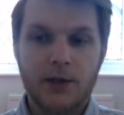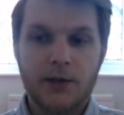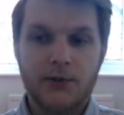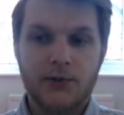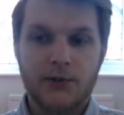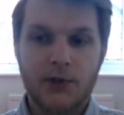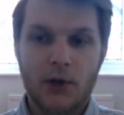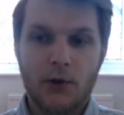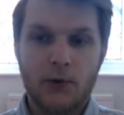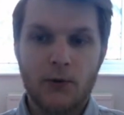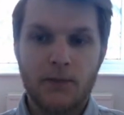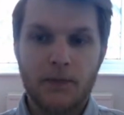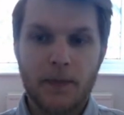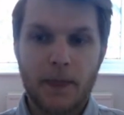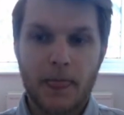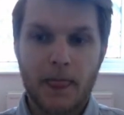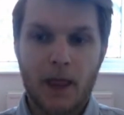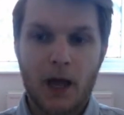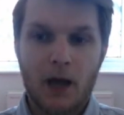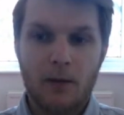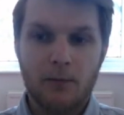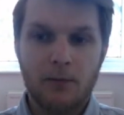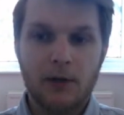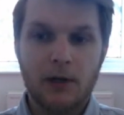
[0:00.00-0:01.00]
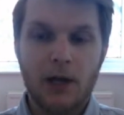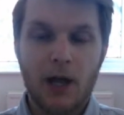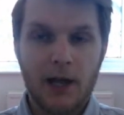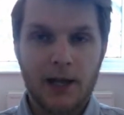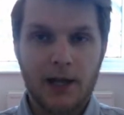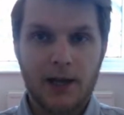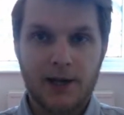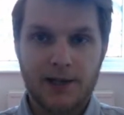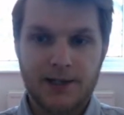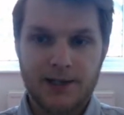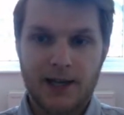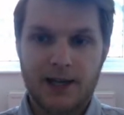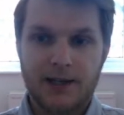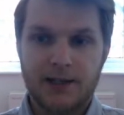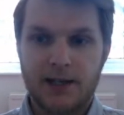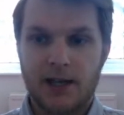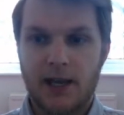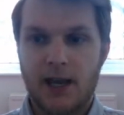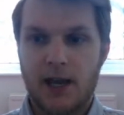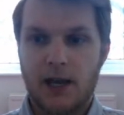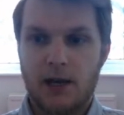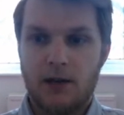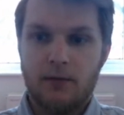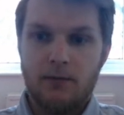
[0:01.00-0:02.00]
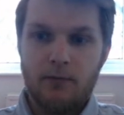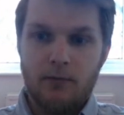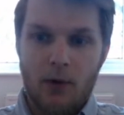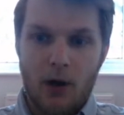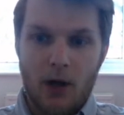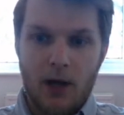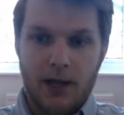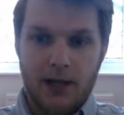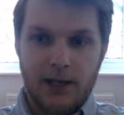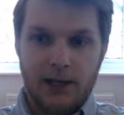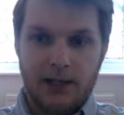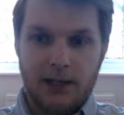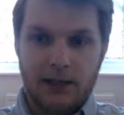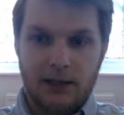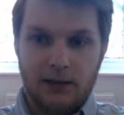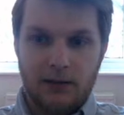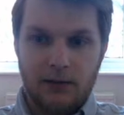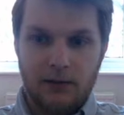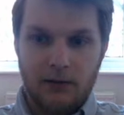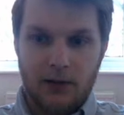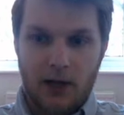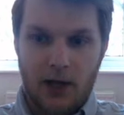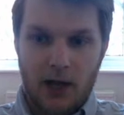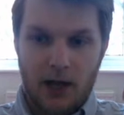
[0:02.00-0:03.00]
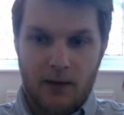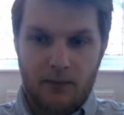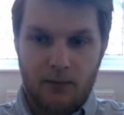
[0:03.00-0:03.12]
So like I said in my little